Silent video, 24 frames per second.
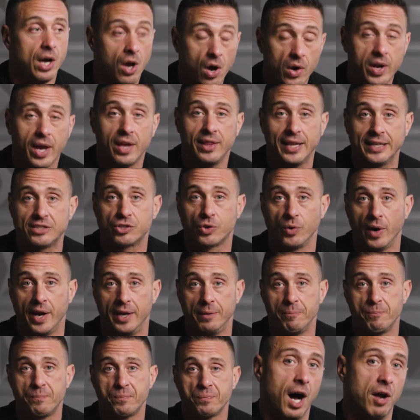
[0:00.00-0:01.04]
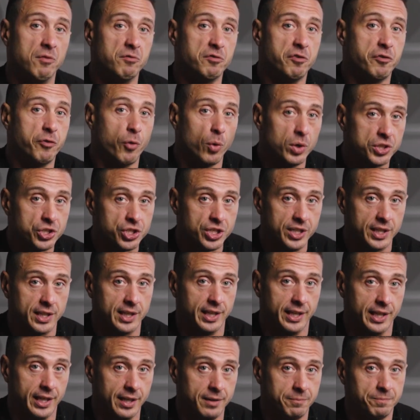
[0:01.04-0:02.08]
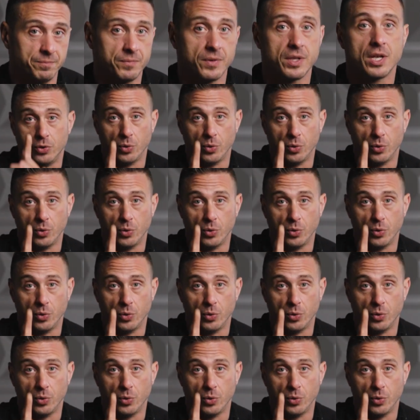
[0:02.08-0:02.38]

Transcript: Okay, that's great. Unfortunately,